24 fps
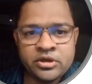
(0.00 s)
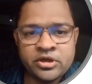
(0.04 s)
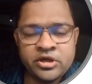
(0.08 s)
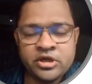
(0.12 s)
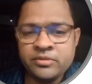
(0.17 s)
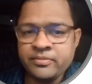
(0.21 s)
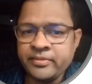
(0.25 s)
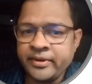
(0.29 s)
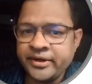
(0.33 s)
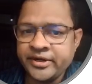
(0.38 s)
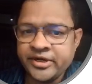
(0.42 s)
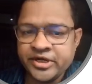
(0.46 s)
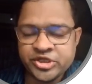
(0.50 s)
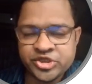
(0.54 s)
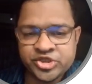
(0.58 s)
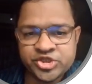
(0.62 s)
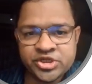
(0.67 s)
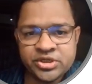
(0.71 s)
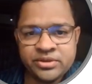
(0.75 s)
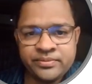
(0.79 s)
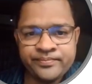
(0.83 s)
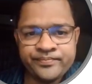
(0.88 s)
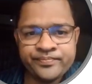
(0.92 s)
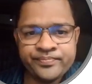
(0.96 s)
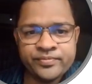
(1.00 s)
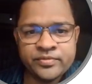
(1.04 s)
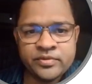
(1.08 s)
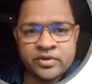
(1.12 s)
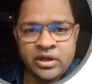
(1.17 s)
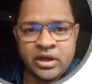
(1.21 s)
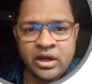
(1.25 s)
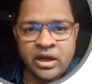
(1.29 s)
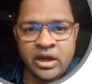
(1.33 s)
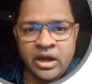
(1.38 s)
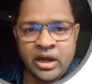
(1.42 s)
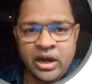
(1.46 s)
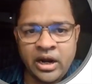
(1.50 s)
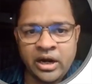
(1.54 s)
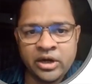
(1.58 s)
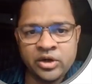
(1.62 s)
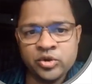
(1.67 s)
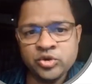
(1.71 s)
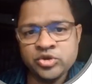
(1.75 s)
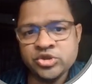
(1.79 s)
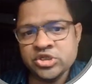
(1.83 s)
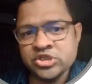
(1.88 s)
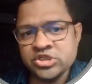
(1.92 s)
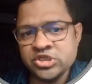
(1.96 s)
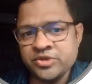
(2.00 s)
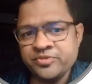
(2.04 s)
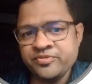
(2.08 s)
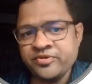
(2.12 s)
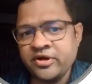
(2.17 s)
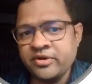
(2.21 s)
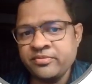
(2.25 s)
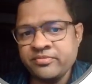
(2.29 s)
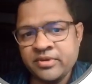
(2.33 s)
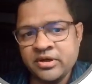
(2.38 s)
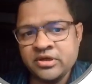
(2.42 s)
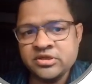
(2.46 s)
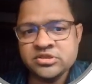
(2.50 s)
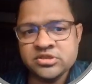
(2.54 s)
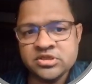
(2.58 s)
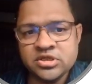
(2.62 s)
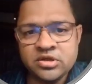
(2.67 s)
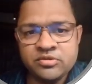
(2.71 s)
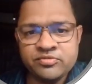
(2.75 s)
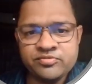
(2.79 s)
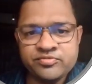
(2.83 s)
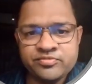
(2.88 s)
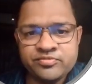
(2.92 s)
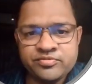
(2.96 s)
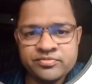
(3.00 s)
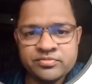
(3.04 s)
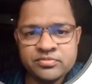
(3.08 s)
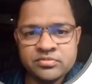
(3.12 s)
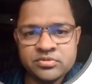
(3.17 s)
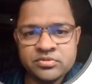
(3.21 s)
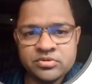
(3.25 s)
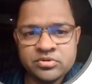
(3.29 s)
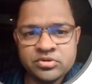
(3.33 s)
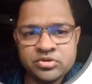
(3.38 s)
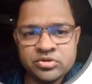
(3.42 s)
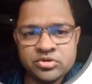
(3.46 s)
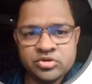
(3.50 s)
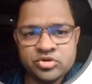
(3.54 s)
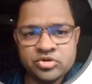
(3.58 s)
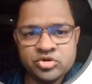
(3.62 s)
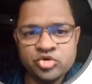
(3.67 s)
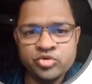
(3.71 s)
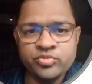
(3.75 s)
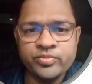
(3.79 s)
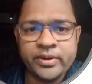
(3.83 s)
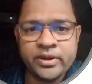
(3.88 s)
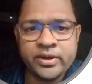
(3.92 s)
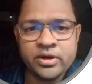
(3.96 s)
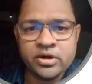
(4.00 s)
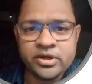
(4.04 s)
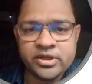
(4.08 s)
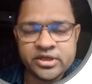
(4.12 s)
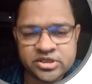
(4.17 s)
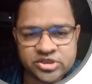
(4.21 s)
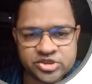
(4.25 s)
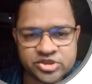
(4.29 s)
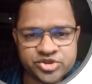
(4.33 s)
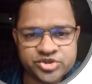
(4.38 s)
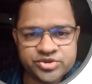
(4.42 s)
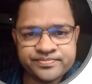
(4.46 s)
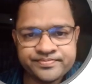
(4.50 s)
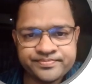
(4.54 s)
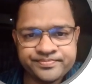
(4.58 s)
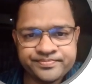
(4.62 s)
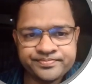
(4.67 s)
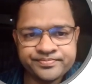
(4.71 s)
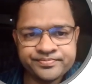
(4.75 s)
in my teaching and to justify myself to my audience.